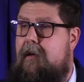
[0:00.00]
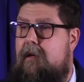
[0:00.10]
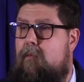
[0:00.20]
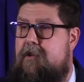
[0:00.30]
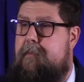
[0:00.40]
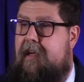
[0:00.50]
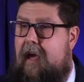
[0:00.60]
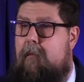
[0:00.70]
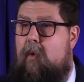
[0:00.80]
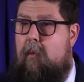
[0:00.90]
which
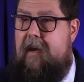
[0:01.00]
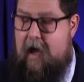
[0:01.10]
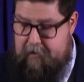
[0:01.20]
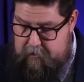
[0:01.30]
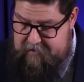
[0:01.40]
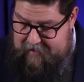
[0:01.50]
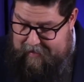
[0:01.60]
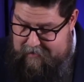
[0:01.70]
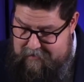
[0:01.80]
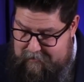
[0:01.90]
became what we now know today
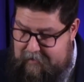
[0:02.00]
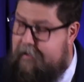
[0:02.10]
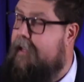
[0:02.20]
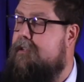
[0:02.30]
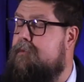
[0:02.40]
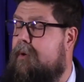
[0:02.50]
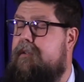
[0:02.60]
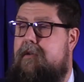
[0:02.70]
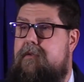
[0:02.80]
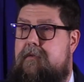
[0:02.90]
as El Dia de los
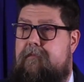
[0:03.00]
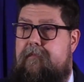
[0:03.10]
Muertos.